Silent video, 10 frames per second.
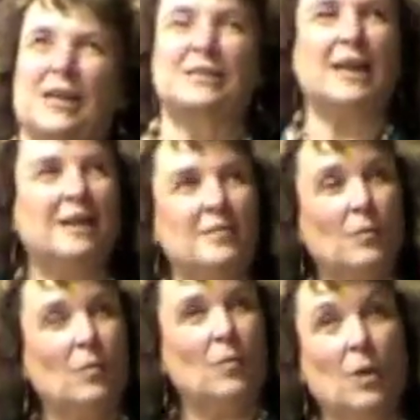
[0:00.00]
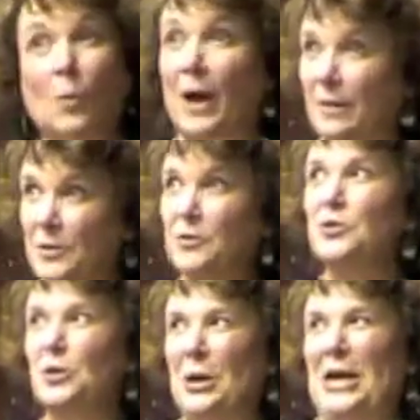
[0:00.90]
I say, well, why don't you
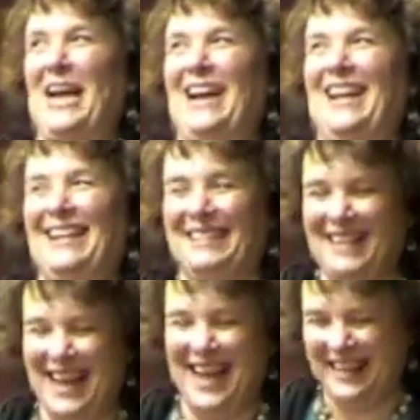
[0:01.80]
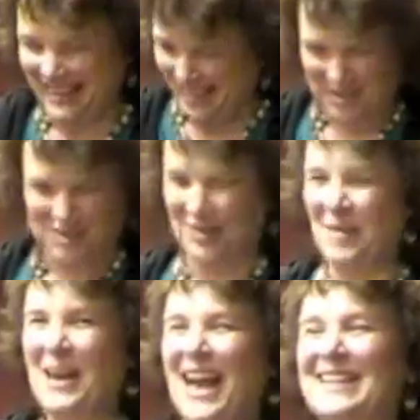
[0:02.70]
journey? Get your
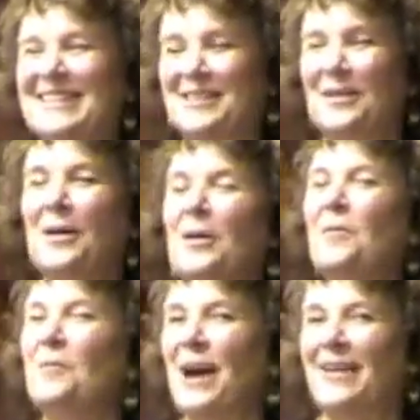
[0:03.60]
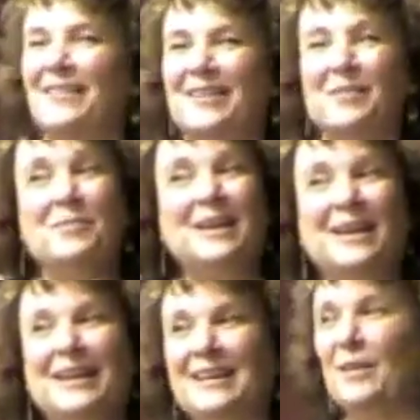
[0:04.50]
own answer. answer rather than
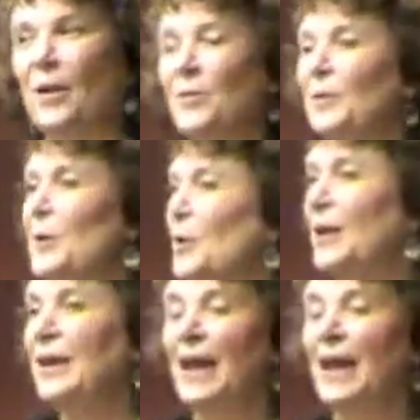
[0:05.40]
me. You know, you can.